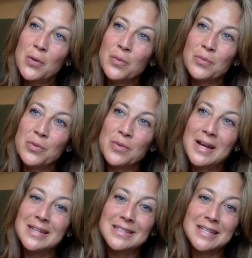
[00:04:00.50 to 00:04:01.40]
when we're
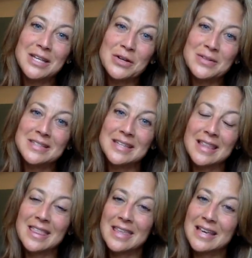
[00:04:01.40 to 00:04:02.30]
ready to hear and see
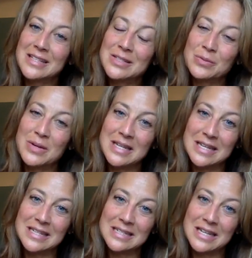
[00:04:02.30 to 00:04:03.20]
the things we
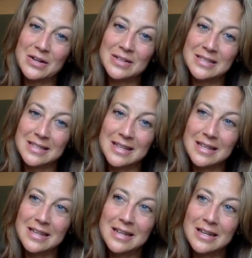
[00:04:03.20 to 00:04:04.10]
need to hear and
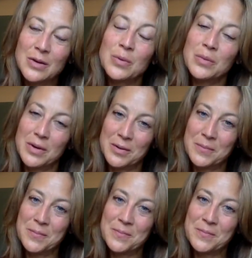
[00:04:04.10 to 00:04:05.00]
see, we will.
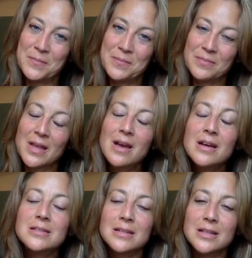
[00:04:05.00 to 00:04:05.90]

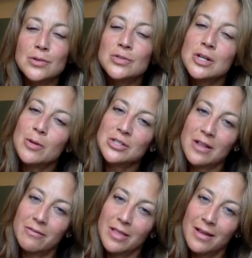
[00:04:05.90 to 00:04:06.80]
Sending you so much
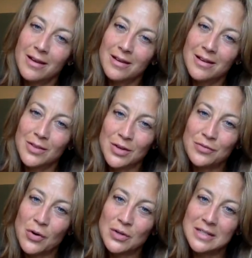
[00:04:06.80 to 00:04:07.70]
love and light, and looking
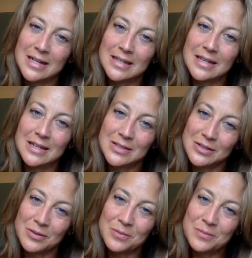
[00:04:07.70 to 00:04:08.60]
forward to connecting again
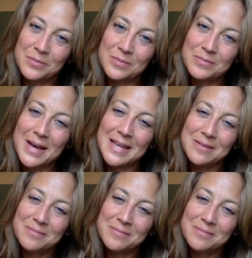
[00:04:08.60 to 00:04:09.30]
soon. Bye.